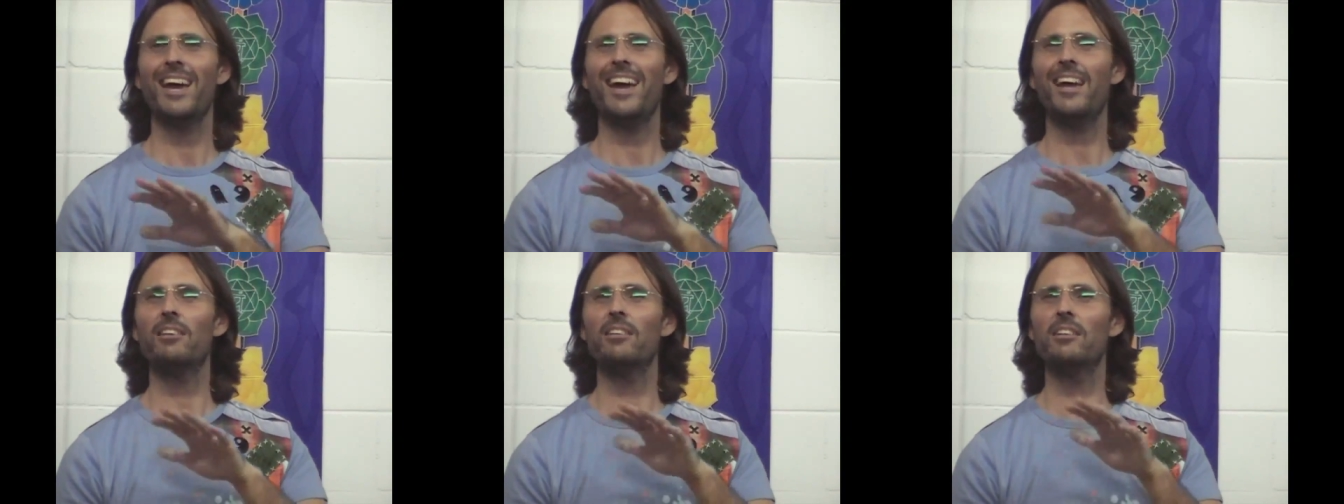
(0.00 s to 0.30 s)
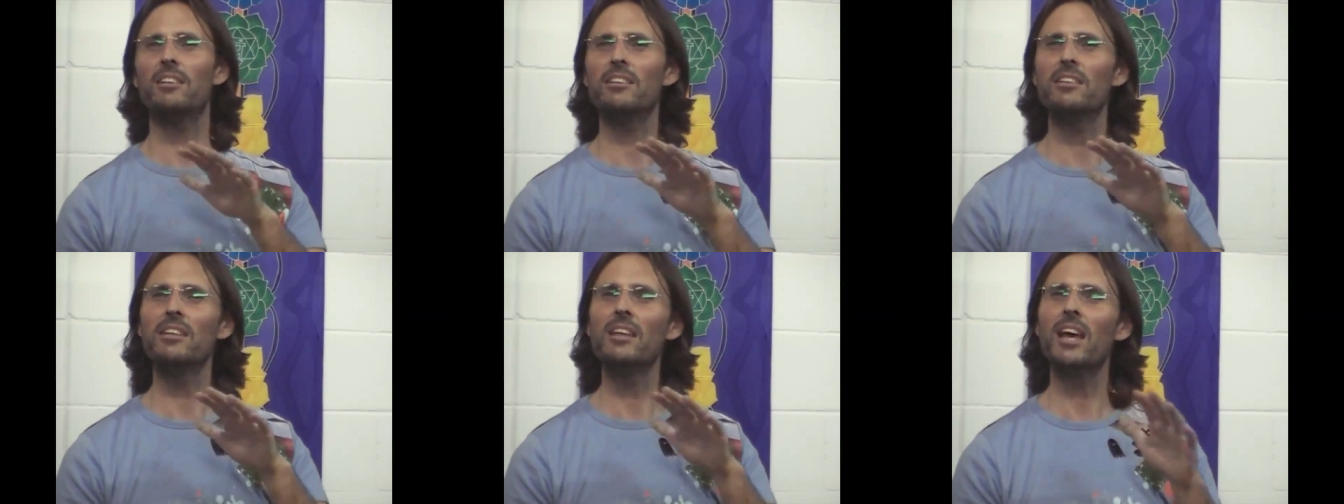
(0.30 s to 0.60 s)

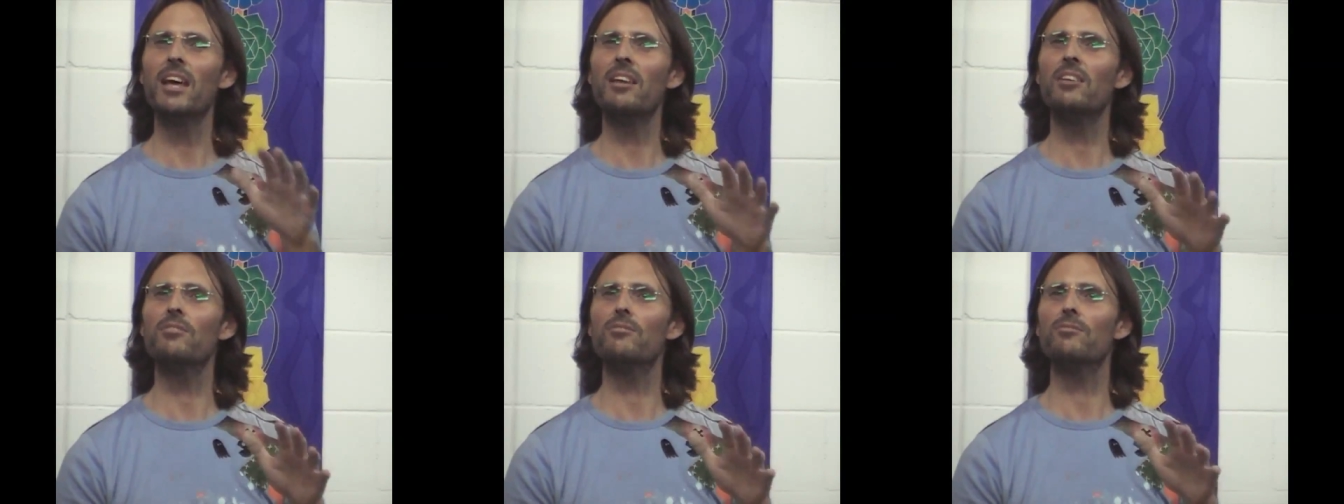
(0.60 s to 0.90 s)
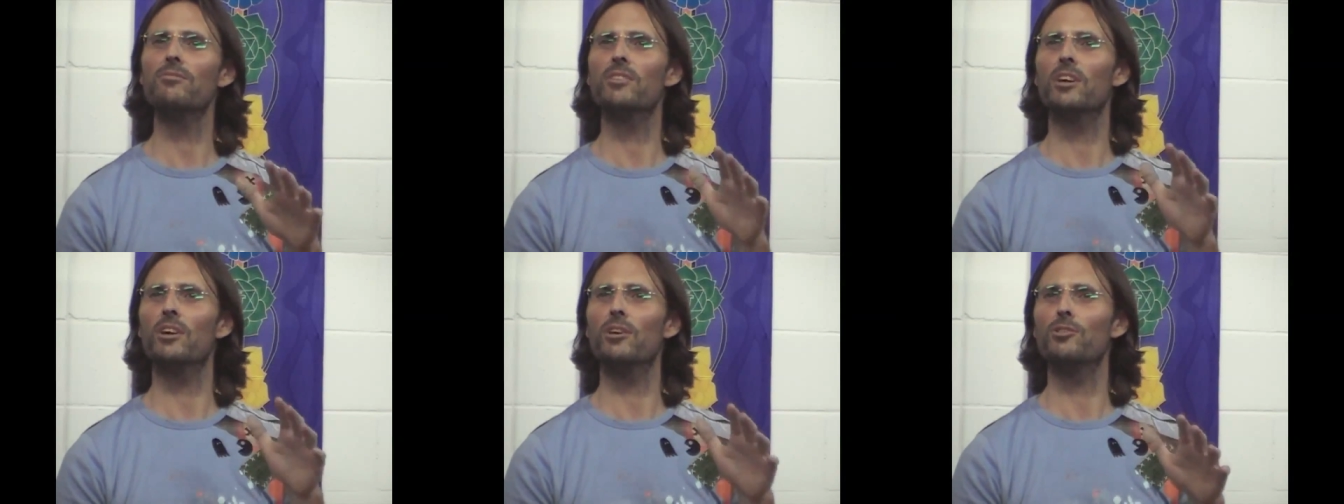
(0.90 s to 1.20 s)
and none
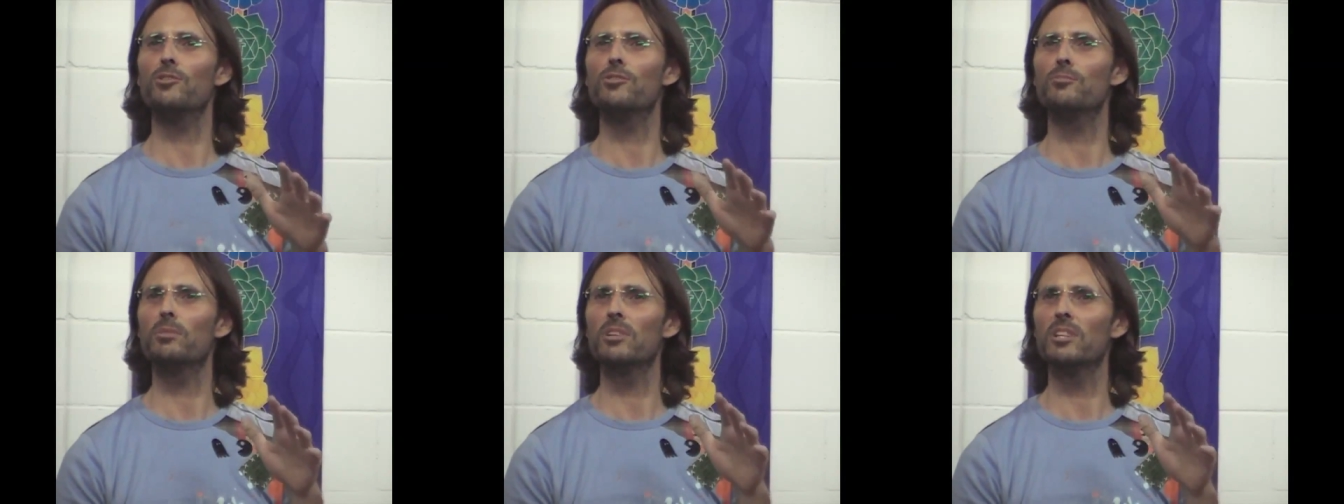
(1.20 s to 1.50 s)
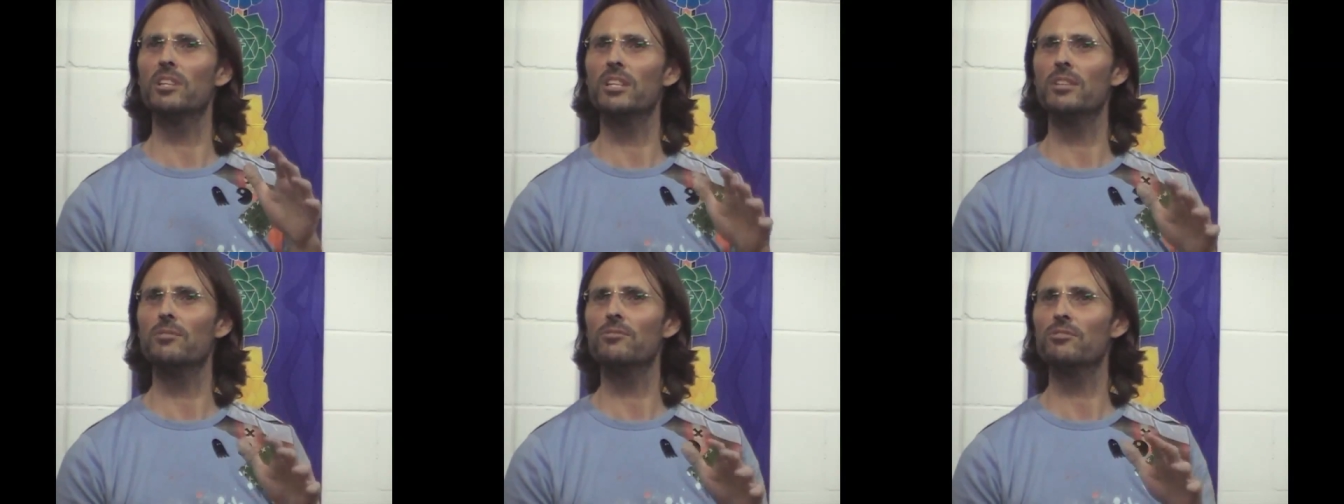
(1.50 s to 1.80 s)
of those
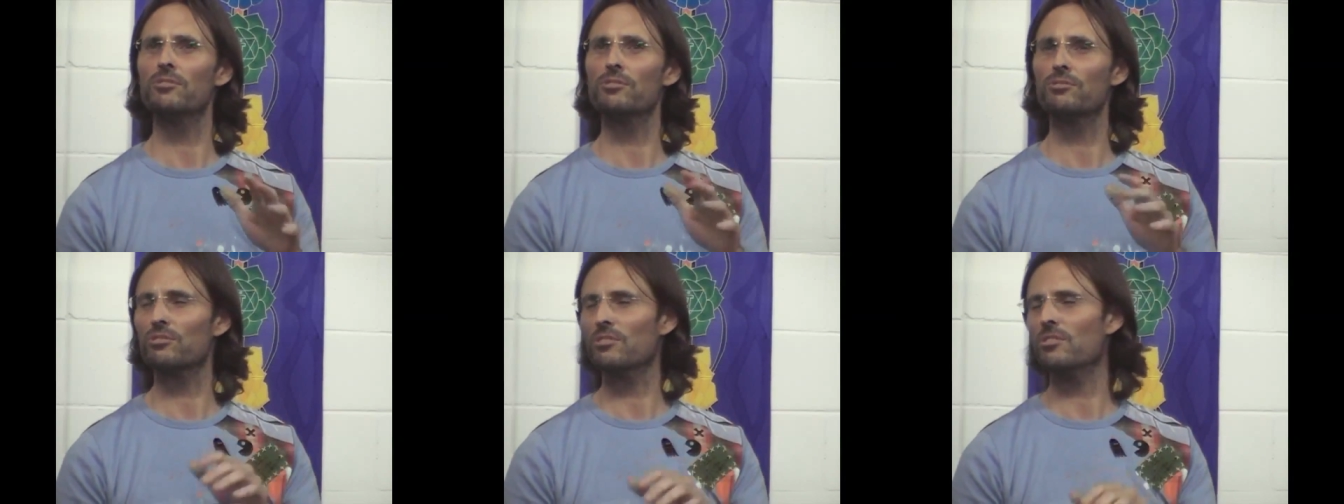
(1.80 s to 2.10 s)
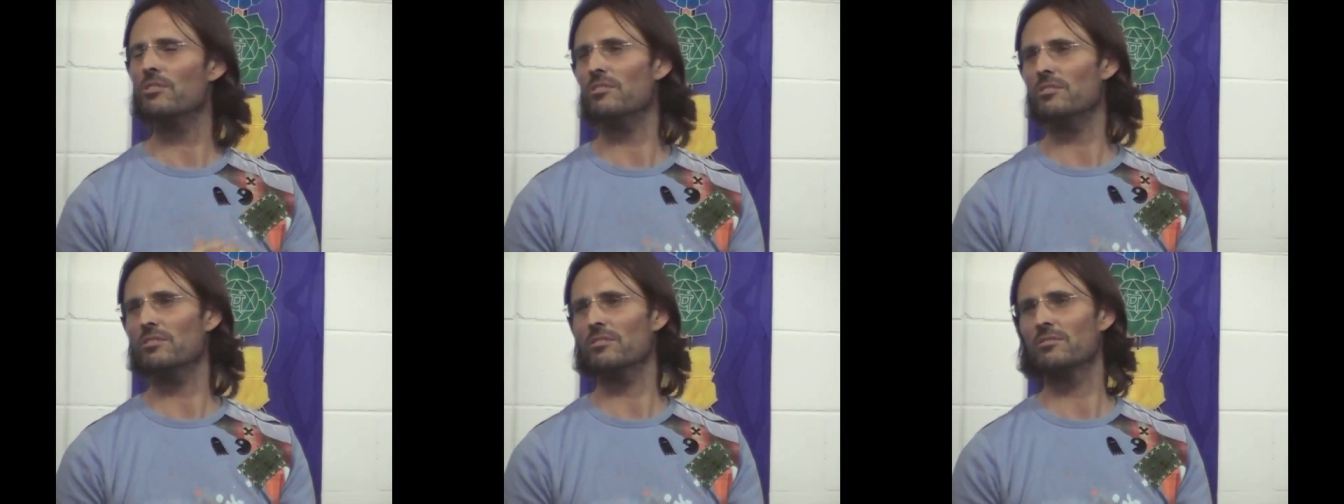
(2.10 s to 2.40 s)
beliefs are
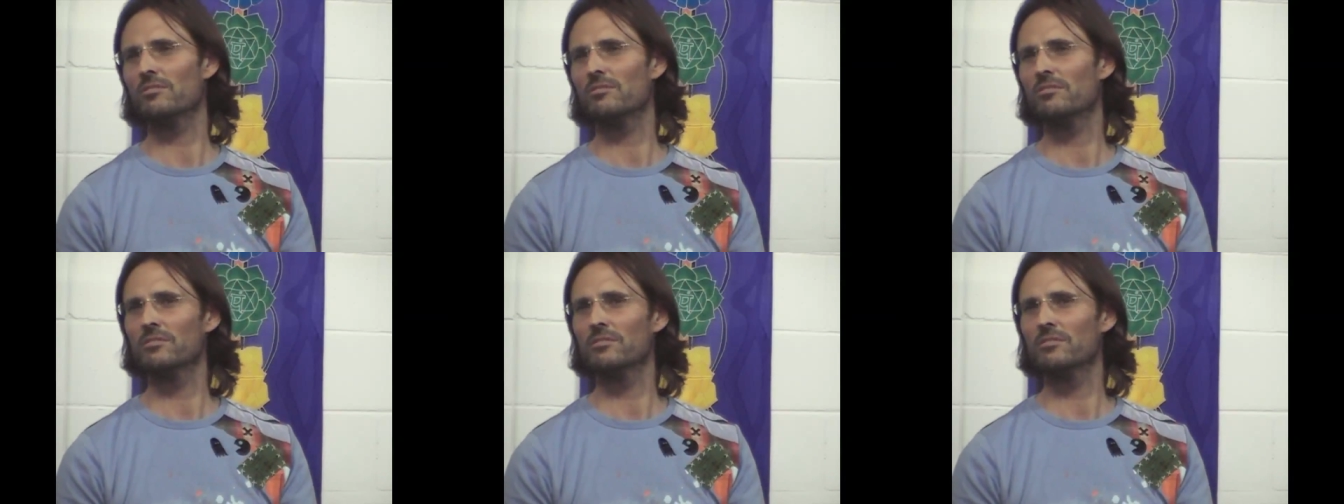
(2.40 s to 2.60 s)
true.